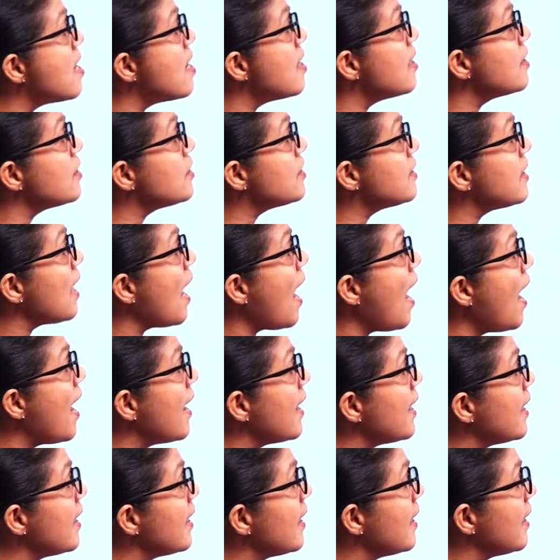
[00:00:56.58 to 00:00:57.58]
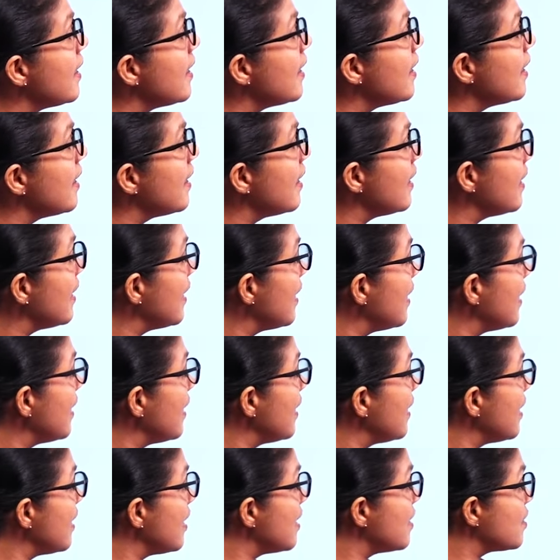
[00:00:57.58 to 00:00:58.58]
a die,
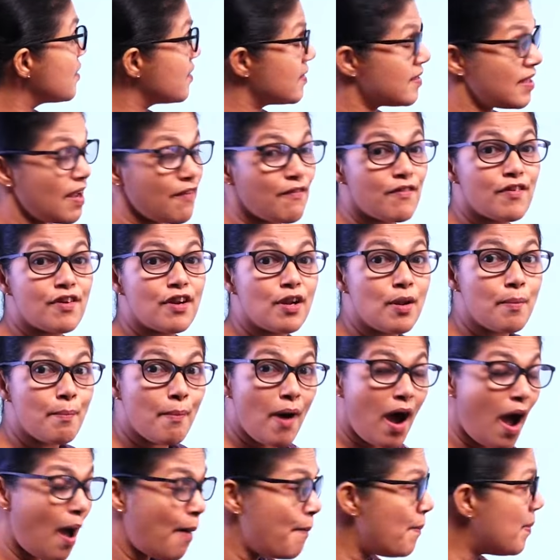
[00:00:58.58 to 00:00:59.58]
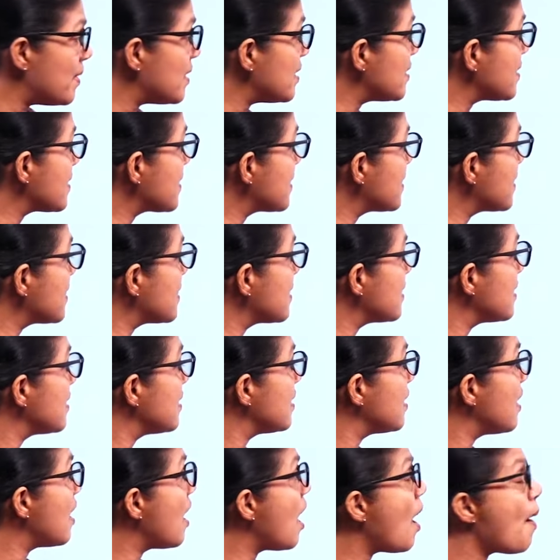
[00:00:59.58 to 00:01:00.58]
several marbles,
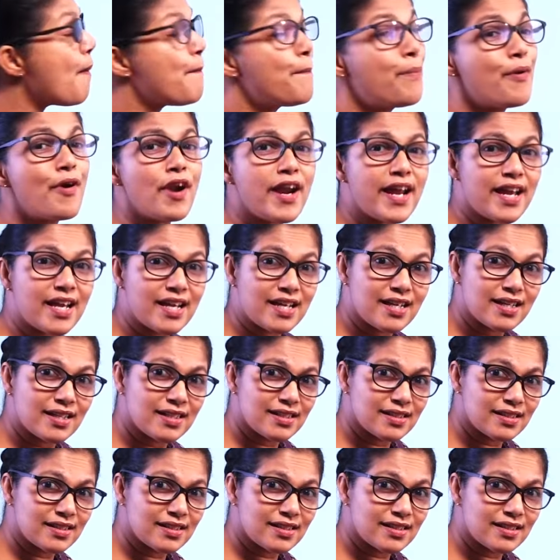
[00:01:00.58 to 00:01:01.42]
a brick.